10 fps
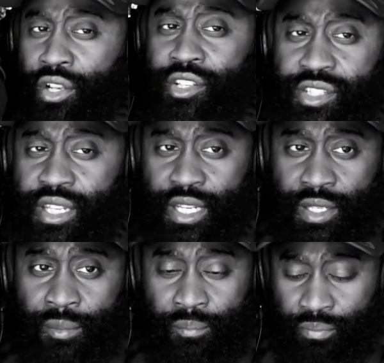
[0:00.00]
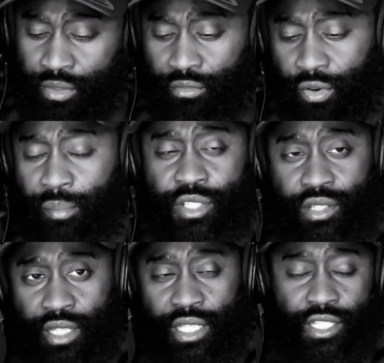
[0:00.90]
see from his
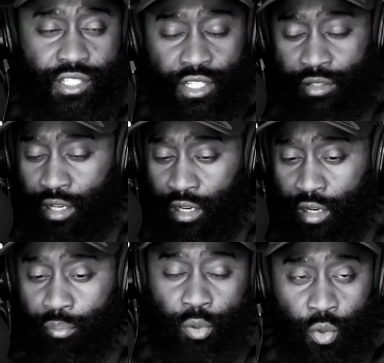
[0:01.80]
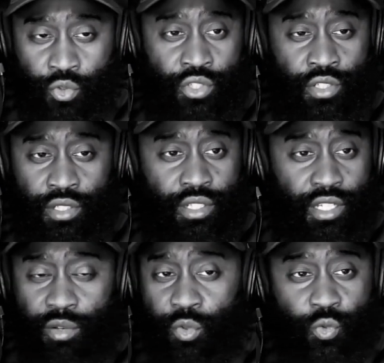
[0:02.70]
collegiate approach,
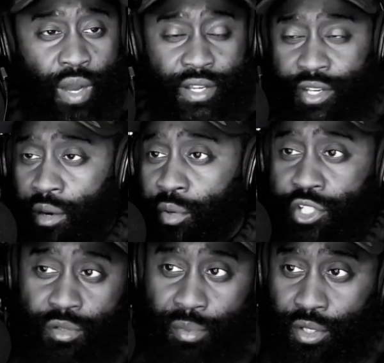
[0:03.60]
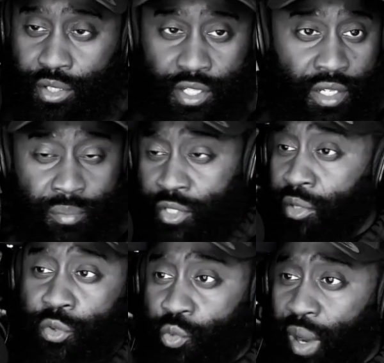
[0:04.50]
he was right there with Jameer Gibbs. He
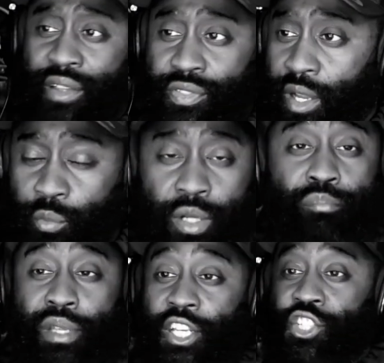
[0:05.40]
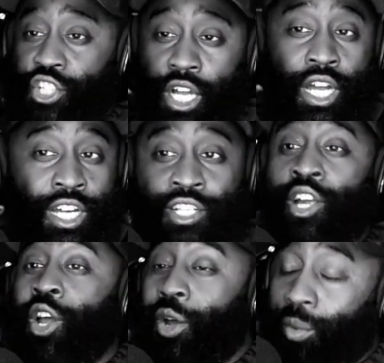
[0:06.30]
was right there with Bijan
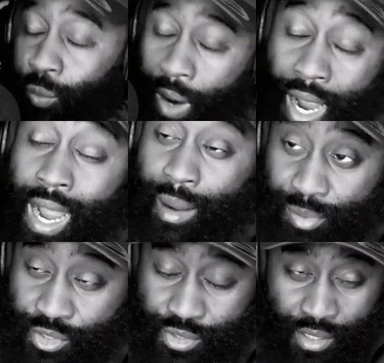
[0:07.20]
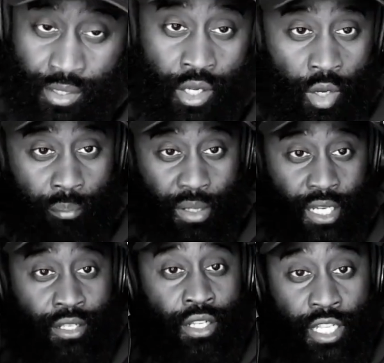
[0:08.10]
Robinson.
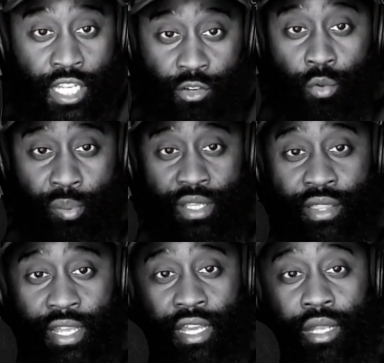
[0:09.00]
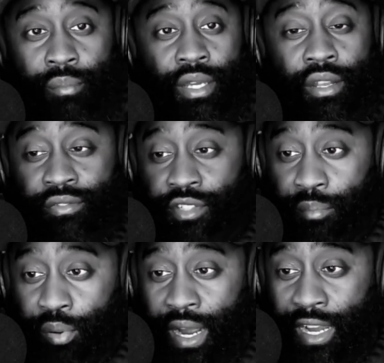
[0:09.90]
But he will be the element of
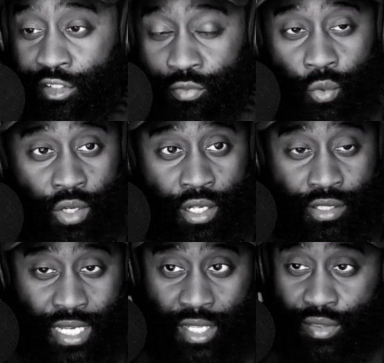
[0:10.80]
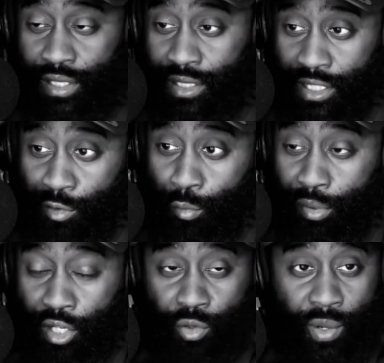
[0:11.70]
surprise for us. I think that he will
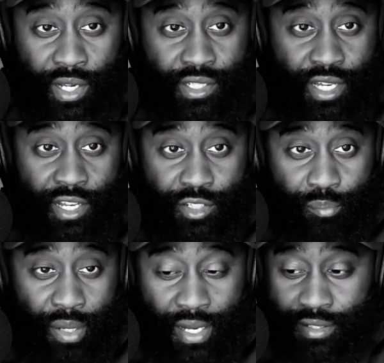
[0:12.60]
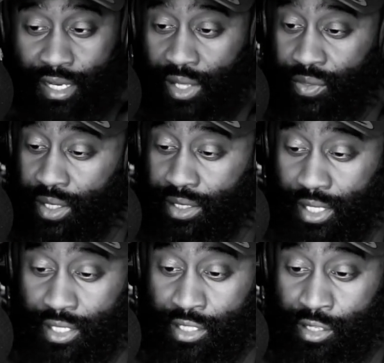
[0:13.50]
be a great change of pace. I think
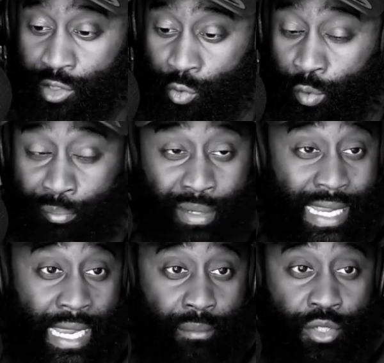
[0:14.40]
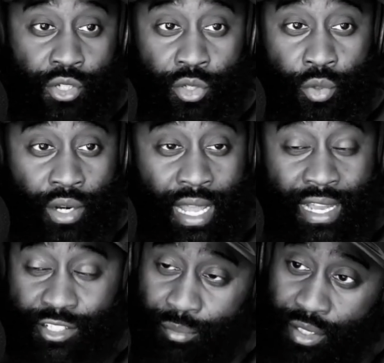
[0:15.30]
that you will be able to
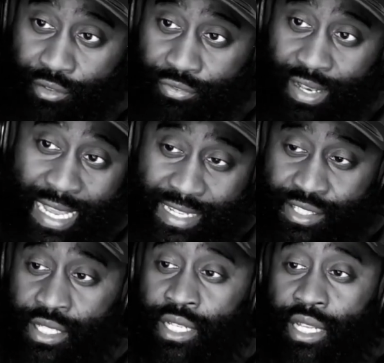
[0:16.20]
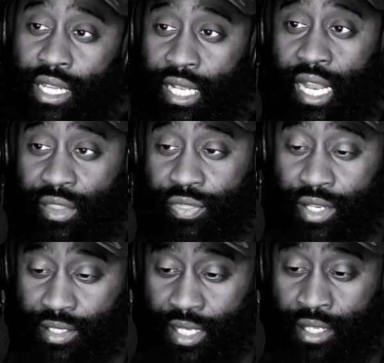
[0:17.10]
utilize him in the flats. And I
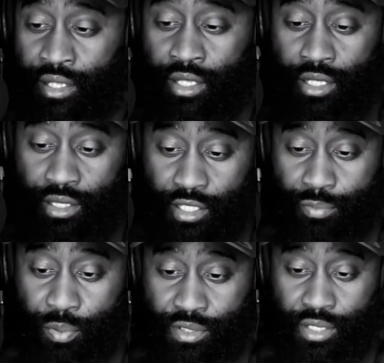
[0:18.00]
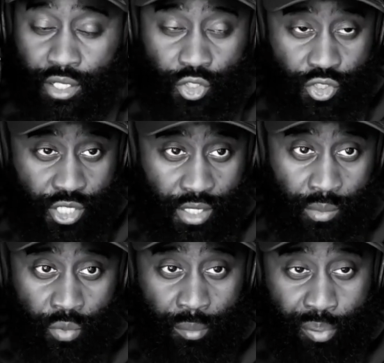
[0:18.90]
think that this particular
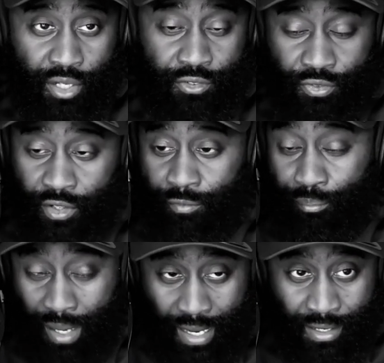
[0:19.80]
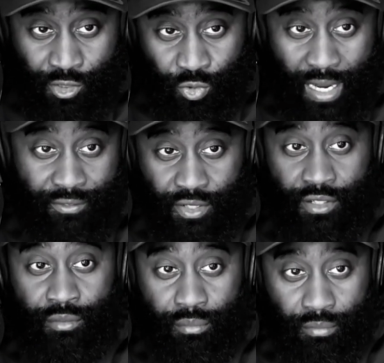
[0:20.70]
team will benefit by
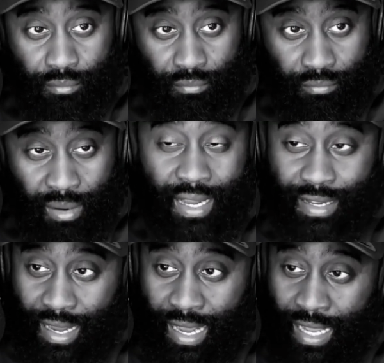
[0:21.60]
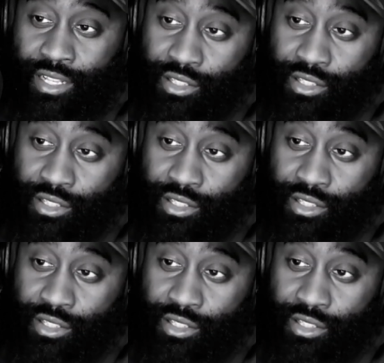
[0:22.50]
drafting my guy,